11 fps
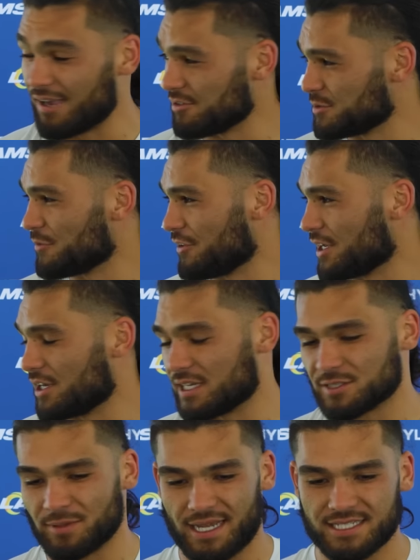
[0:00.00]
Everything's been feeling good.
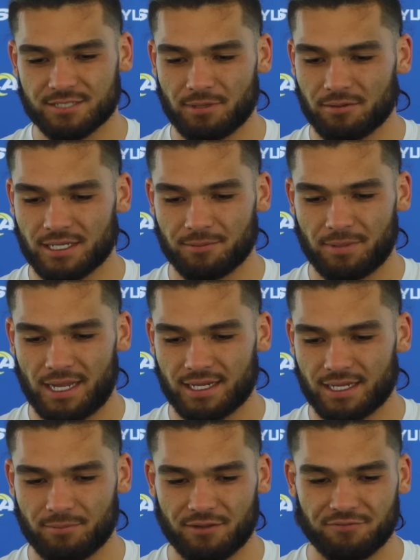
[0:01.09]
It's been nice to be able to get back
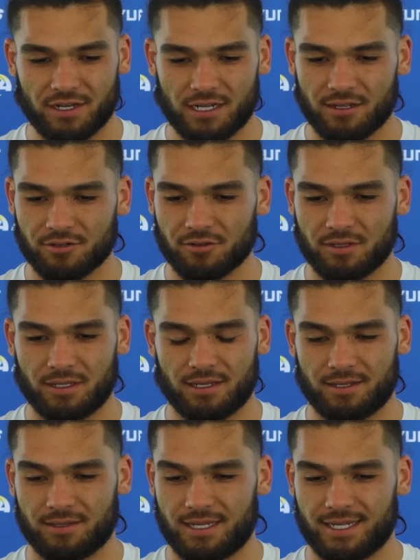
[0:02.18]
and get my feet out underneath,
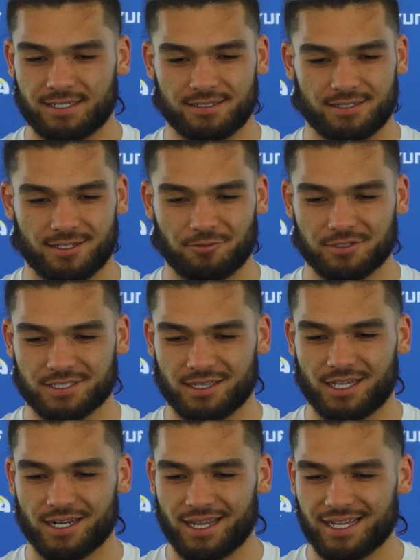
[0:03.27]
and like it was a
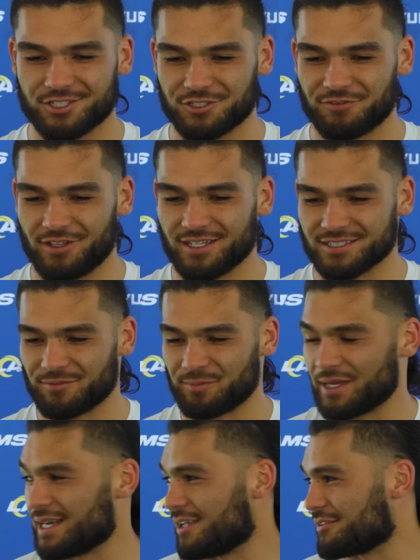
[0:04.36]
lot of anxious feelings of
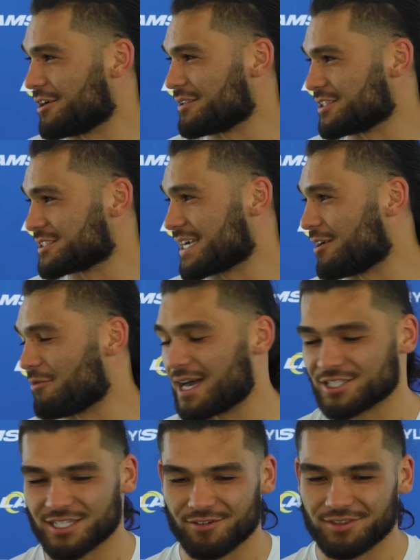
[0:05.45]
being out there and just kind of
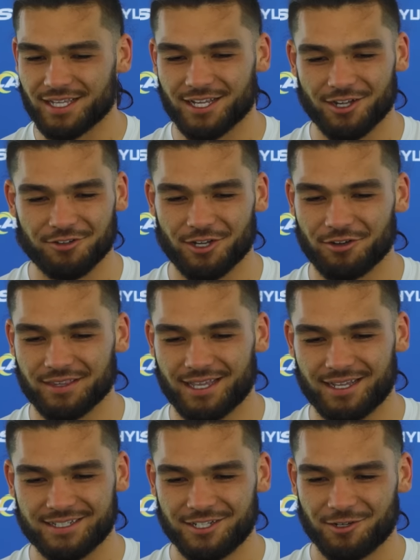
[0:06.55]
watching everything go, knowing
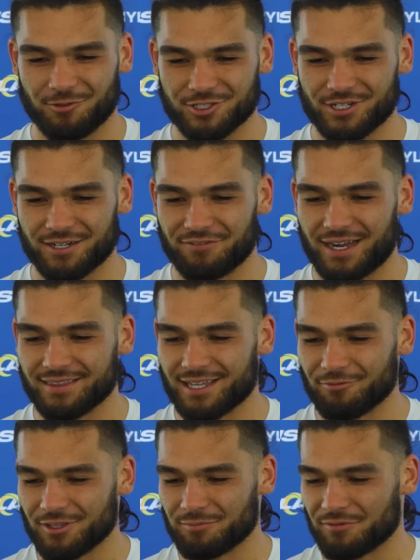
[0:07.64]
that we're trying to find
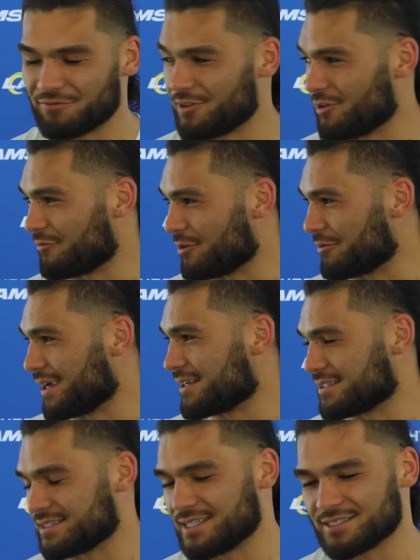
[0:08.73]
that rhythm and flow of what we ended
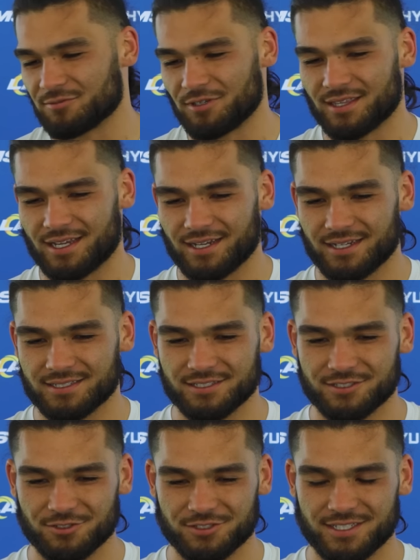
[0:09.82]
the season with heading into
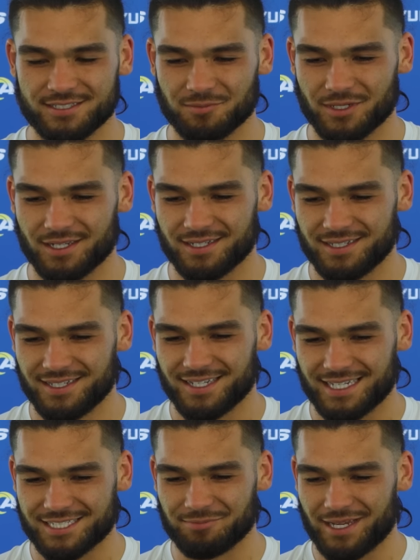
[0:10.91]
this new season, but
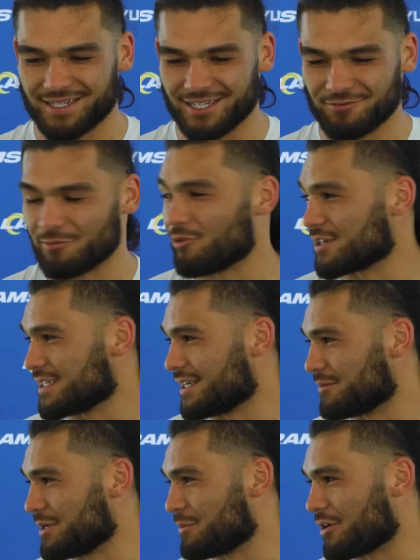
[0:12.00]
it's made it even more exciting
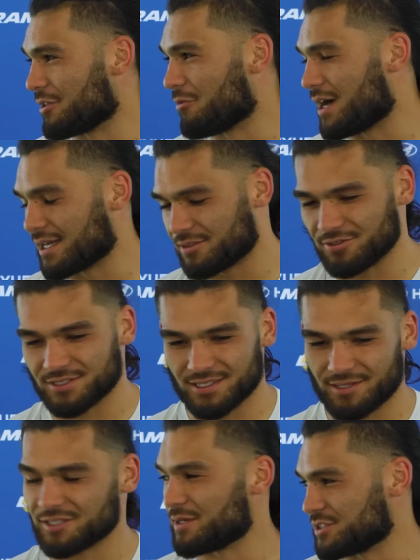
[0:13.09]
to be part of the walkthroughs and
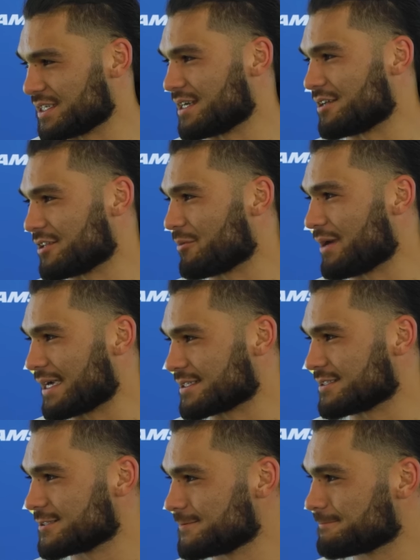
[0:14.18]
then especially getting out there and practice.